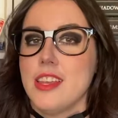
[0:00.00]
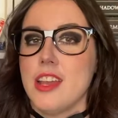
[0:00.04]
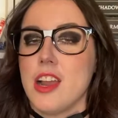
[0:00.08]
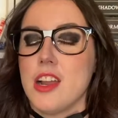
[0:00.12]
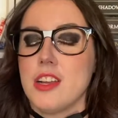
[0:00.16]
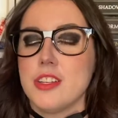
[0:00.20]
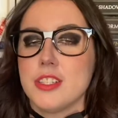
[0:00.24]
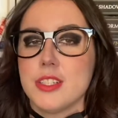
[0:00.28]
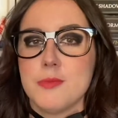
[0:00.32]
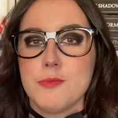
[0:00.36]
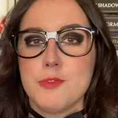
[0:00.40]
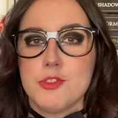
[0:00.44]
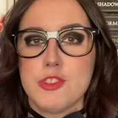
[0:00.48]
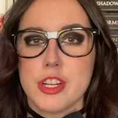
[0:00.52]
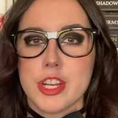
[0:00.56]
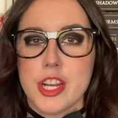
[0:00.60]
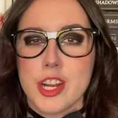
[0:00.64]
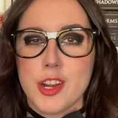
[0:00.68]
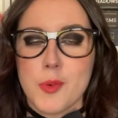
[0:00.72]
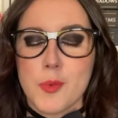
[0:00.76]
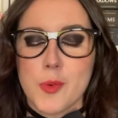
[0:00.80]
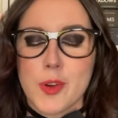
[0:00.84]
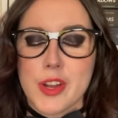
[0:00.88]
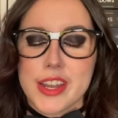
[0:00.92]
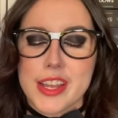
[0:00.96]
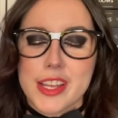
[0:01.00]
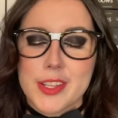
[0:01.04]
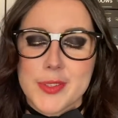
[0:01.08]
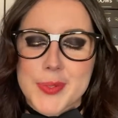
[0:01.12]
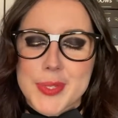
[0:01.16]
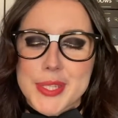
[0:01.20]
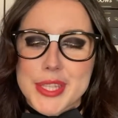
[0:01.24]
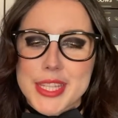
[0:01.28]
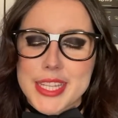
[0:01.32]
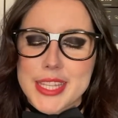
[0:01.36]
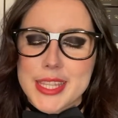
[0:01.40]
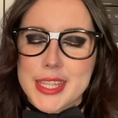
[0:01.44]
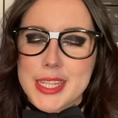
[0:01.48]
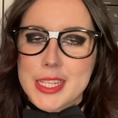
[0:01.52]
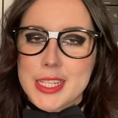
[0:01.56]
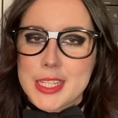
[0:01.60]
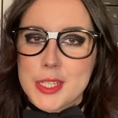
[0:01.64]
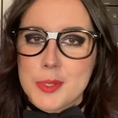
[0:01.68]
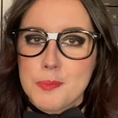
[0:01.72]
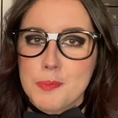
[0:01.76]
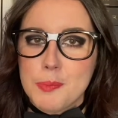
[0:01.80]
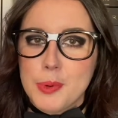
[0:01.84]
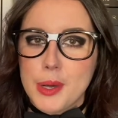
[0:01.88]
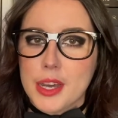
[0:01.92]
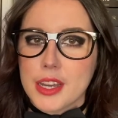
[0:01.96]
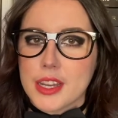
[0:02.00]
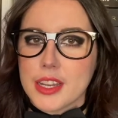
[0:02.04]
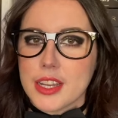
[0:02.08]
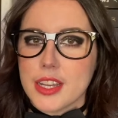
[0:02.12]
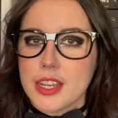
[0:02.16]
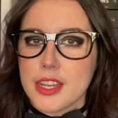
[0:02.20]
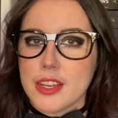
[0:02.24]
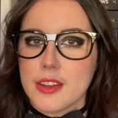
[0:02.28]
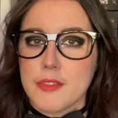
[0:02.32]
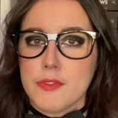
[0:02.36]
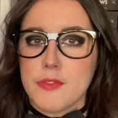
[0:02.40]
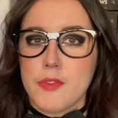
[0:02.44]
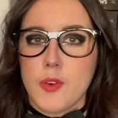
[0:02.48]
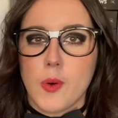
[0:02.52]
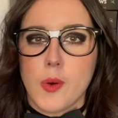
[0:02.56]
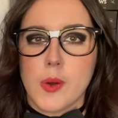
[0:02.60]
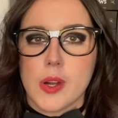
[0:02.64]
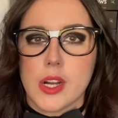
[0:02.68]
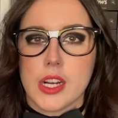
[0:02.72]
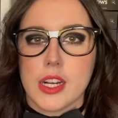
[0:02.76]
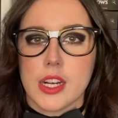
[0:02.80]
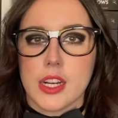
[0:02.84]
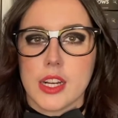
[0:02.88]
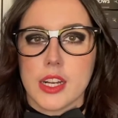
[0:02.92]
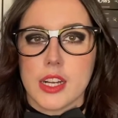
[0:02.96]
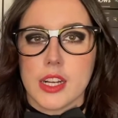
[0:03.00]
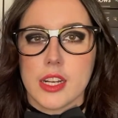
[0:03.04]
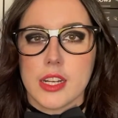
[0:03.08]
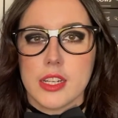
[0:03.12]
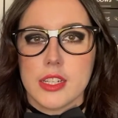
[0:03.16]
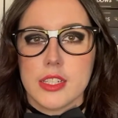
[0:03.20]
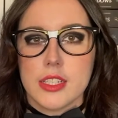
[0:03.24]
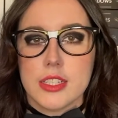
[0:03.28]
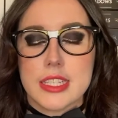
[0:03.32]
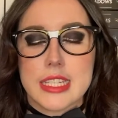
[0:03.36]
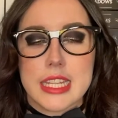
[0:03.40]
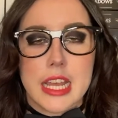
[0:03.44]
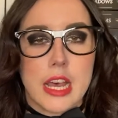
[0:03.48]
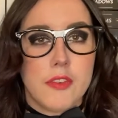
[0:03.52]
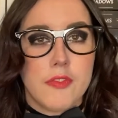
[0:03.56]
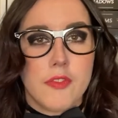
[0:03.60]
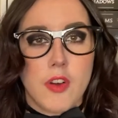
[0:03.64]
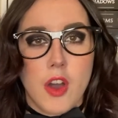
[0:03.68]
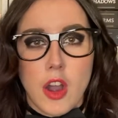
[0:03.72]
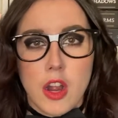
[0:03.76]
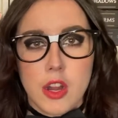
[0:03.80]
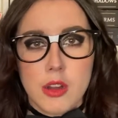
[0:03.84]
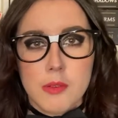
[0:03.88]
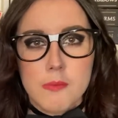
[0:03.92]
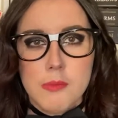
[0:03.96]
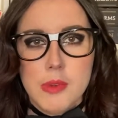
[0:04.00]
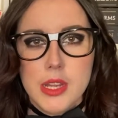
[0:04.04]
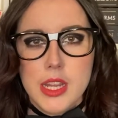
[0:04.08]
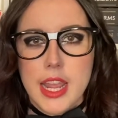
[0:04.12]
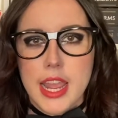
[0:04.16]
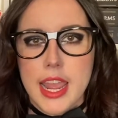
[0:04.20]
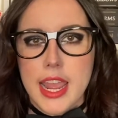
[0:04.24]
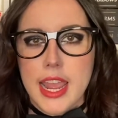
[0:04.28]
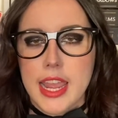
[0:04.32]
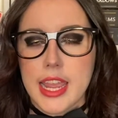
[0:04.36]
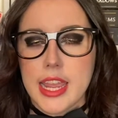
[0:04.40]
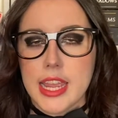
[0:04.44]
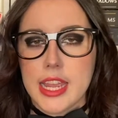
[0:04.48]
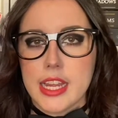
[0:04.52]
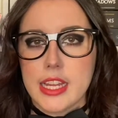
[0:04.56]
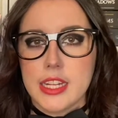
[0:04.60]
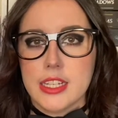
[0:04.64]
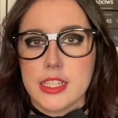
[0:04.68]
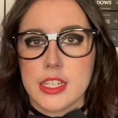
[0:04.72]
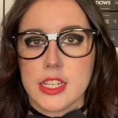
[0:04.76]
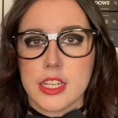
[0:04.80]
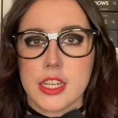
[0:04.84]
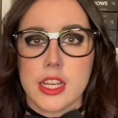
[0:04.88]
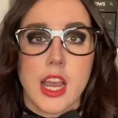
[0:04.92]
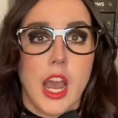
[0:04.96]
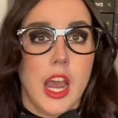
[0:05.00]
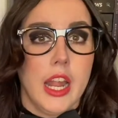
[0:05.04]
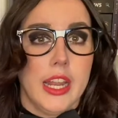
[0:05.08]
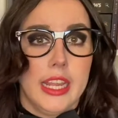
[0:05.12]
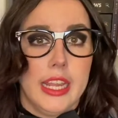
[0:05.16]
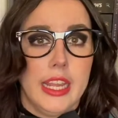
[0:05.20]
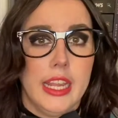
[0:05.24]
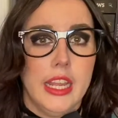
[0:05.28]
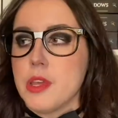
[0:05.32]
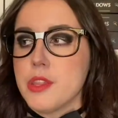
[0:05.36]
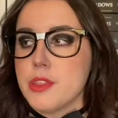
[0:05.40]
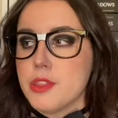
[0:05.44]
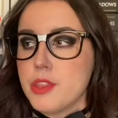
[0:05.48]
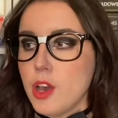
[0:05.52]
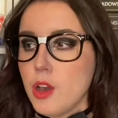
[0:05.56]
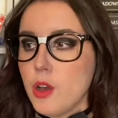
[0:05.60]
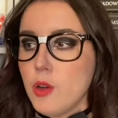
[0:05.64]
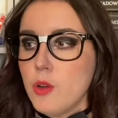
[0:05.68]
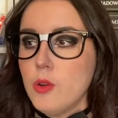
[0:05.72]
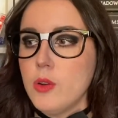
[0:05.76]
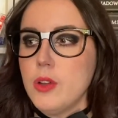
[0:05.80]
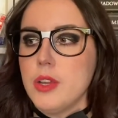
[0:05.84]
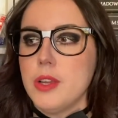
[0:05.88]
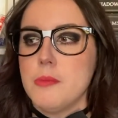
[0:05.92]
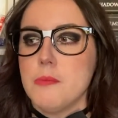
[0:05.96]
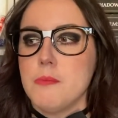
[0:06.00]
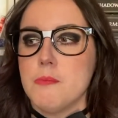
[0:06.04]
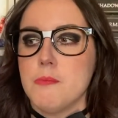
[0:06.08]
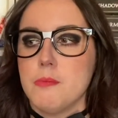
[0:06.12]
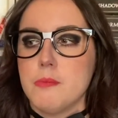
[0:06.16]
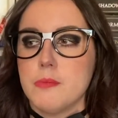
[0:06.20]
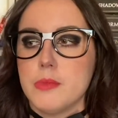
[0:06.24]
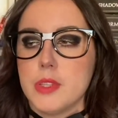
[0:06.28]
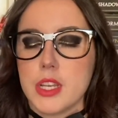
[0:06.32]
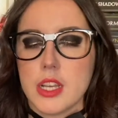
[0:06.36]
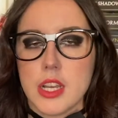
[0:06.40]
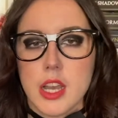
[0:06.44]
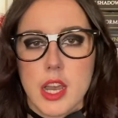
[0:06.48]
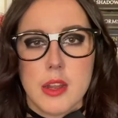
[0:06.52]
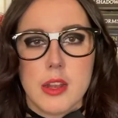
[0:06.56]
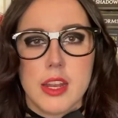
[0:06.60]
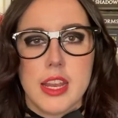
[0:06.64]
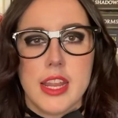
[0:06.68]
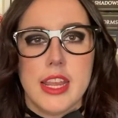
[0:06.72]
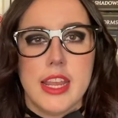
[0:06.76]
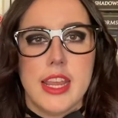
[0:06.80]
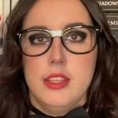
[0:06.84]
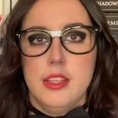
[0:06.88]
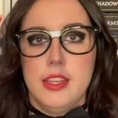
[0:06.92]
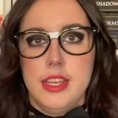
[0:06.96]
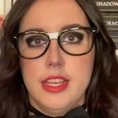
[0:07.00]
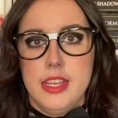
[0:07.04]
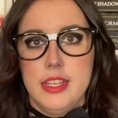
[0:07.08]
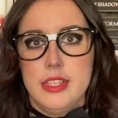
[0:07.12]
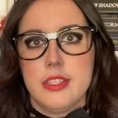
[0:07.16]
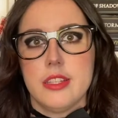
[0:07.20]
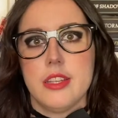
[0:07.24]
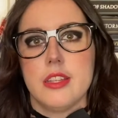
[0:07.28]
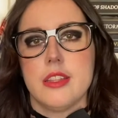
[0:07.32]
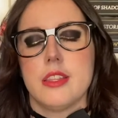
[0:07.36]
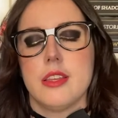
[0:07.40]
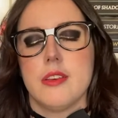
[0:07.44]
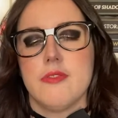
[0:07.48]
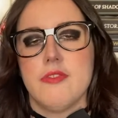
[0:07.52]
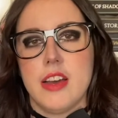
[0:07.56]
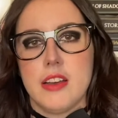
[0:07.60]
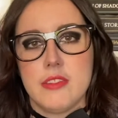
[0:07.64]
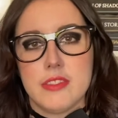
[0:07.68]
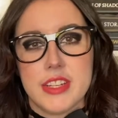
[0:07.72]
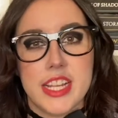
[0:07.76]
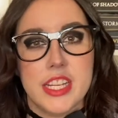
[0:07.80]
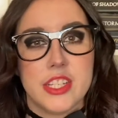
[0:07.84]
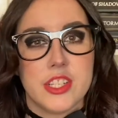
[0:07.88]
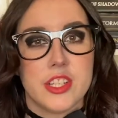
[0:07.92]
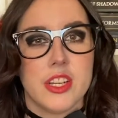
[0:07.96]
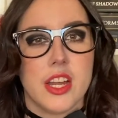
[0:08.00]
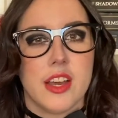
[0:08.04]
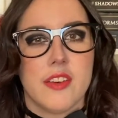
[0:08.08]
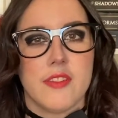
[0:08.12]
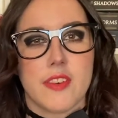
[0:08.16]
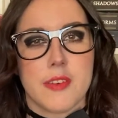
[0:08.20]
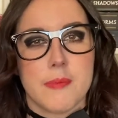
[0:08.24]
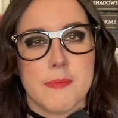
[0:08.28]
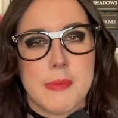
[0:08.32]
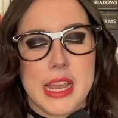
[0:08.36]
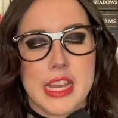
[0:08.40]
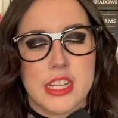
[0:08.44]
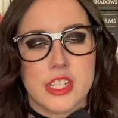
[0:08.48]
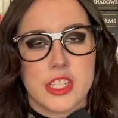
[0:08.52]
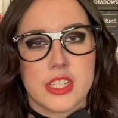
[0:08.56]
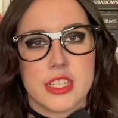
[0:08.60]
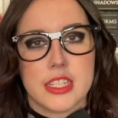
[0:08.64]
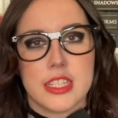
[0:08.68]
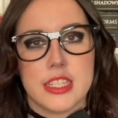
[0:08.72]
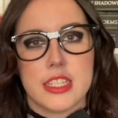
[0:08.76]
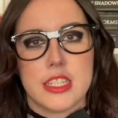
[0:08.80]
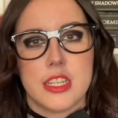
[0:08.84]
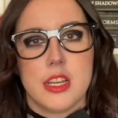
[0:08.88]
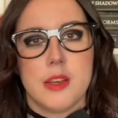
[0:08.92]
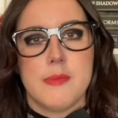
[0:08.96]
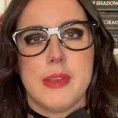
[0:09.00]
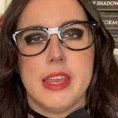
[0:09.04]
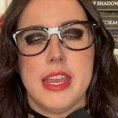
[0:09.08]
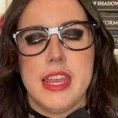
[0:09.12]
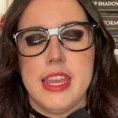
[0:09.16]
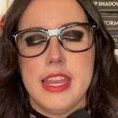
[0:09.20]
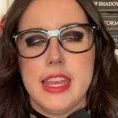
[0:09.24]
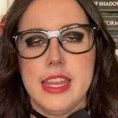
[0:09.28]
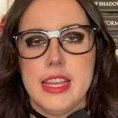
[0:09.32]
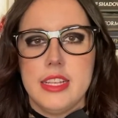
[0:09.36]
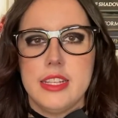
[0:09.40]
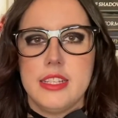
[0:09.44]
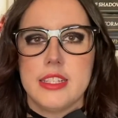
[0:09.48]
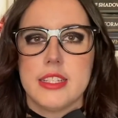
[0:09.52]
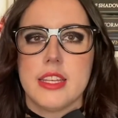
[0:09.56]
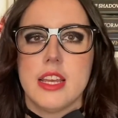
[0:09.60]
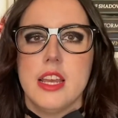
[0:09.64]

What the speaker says: are some trigger warnings within this book for self-harm and cutting. Though the cutting is the foundation of a magic system, it is